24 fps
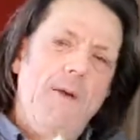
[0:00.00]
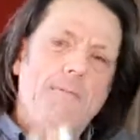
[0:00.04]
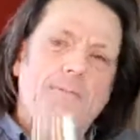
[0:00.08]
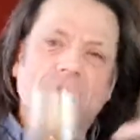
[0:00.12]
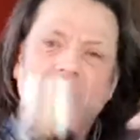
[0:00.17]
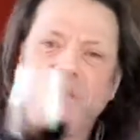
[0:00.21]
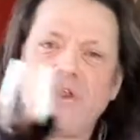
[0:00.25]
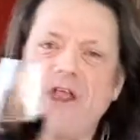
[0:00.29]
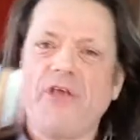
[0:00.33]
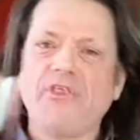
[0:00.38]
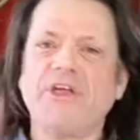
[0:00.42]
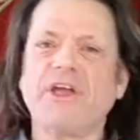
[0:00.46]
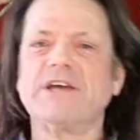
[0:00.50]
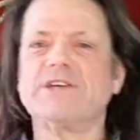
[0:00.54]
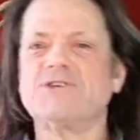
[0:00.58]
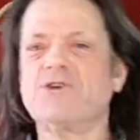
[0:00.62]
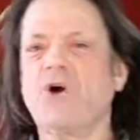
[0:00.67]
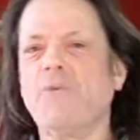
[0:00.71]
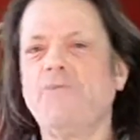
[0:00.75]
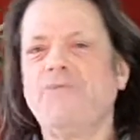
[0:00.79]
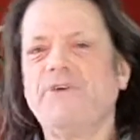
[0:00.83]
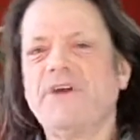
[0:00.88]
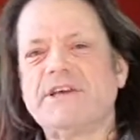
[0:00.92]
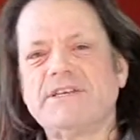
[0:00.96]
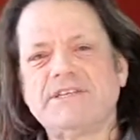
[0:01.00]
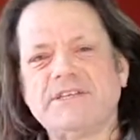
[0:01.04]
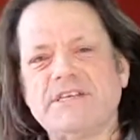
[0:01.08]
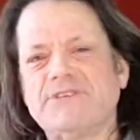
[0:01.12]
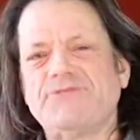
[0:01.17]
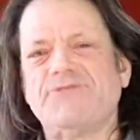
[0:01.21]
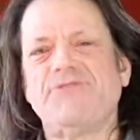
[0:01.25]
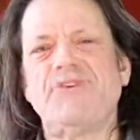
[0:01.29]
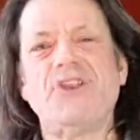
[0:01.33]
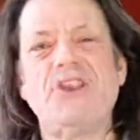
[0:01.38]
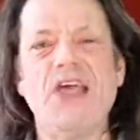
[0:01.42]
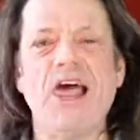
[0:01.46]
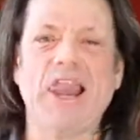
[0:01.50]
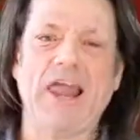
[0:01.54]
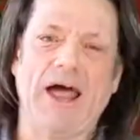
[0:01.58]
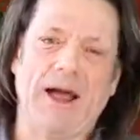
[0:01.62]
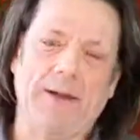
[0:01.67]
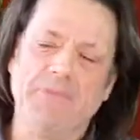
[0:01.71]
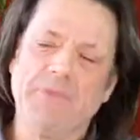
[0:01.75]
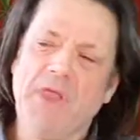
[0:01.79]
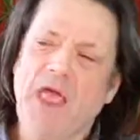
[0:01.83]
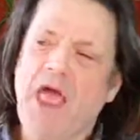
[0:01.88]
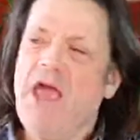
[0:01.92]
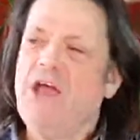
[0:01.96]
but nothing as obvious as
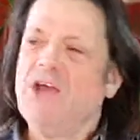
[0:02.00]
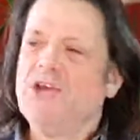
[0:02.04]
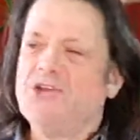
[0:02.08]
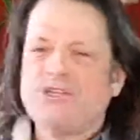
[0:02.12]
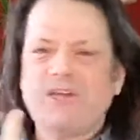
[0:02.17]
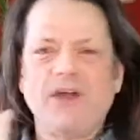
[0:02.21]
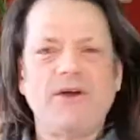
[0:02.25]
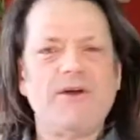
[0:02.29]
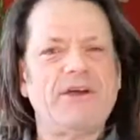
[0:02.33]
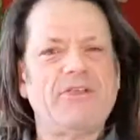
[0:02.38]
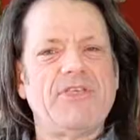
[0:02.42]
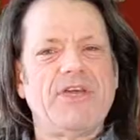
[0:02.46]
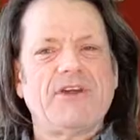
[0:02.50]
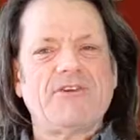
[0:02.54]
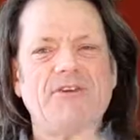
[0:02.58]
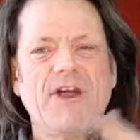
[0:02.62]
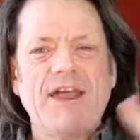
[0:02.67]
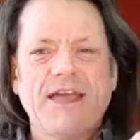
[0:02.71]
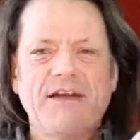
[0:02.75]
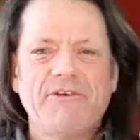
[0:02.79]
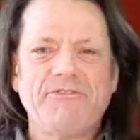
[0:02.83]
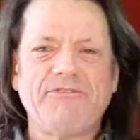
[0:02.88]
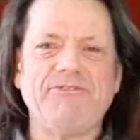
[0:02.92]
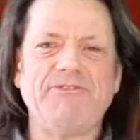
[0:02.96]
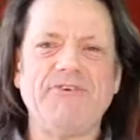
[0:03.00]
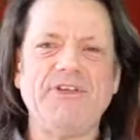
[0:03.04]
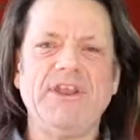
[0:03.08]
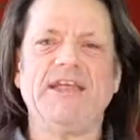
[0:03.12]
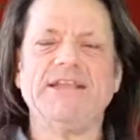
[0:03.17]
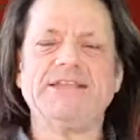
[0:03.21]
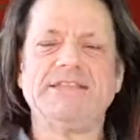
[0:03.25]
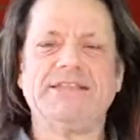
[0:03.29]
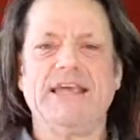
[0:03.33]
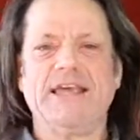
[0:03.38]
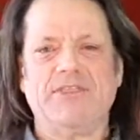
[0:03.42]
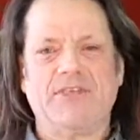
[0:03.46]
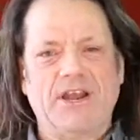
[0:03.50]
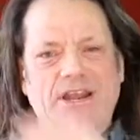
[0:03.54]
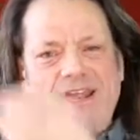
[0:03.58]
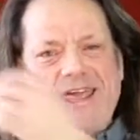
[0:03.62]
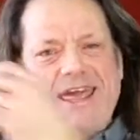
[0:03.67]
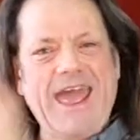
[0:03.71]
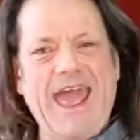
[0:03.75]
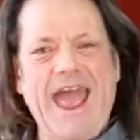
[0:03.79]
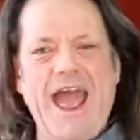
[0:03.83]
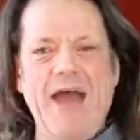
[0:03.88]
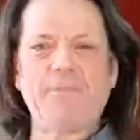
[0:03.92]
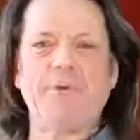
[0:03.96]
vanilla, showing the great affinity
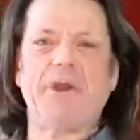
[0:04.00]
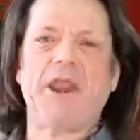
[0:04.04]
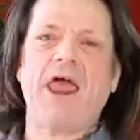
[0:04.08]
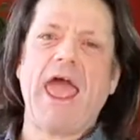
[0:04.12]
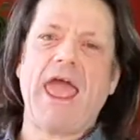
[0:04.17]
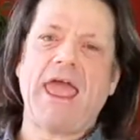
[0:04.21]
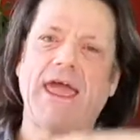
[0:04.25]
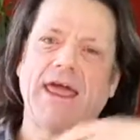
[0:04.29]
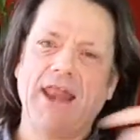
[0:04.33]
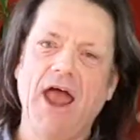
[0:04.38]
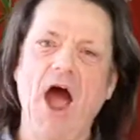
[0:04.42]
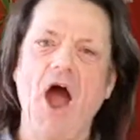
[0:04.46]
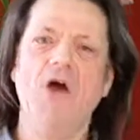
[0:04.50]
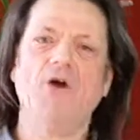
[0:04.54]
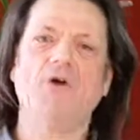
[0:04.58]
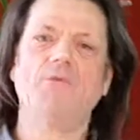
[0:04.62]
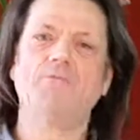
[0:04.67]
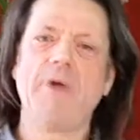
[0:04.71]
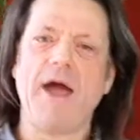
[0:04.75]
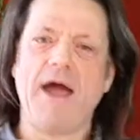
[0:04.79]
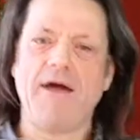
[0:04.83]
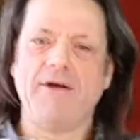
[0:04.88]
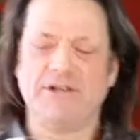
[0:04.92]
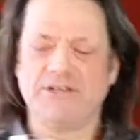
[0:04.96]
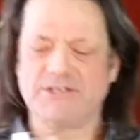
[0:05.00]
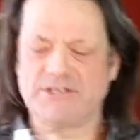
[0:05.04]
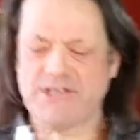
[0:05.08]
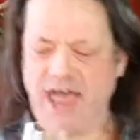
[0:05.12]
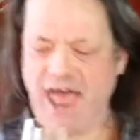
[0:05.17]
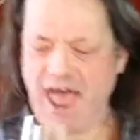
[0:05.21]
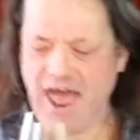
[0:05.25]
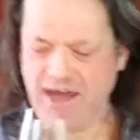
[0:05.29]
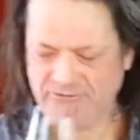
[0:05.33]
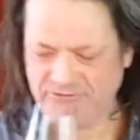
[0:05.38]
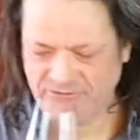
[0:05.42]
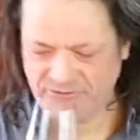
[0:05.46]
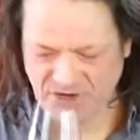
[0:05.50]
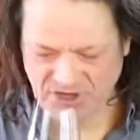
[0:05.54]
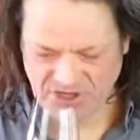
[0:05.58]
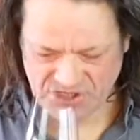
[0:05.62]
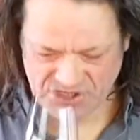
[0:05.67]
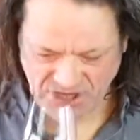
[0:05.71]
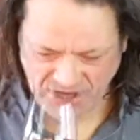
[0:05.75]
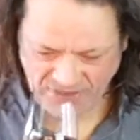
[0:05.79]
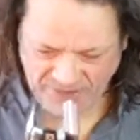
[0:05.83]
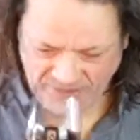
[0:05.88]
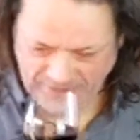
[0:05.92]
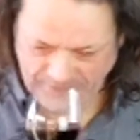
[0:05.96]
that Cabernet and oak barrels have for
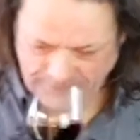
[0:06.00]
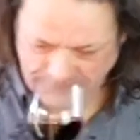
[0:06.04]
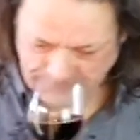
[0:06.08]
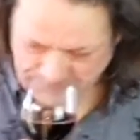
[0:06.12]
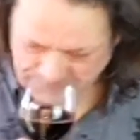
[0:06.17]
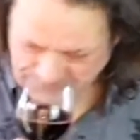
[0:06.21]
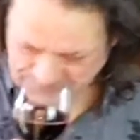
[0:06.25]
each other.